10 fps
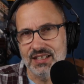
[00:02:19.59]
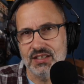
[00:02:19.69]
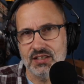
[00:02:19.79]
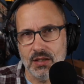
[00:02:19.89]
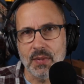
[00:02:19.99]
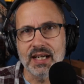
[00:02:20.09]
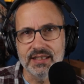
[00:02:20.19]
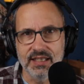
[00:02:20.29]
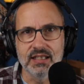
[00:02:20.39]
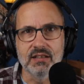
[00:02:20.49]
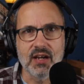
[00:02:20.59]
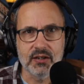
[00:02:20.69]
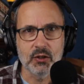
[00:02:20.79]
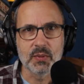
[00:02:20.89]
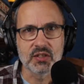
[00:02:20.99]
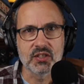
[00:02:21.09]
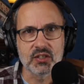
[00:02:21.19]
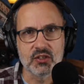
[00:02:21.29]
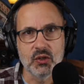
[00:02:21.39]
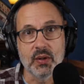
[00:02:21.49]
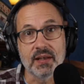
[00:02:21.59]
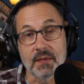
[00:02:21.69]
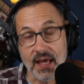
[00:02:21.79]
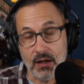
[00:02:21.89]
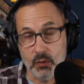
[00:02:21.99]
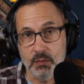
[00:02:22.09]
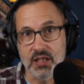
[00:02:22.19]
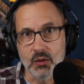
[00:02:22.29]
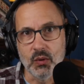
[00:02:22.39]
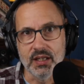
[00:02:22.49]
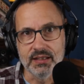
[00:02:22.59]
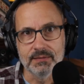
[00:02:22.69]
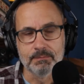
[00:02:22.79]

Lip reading: some idea of how your business is doing, that would be the one.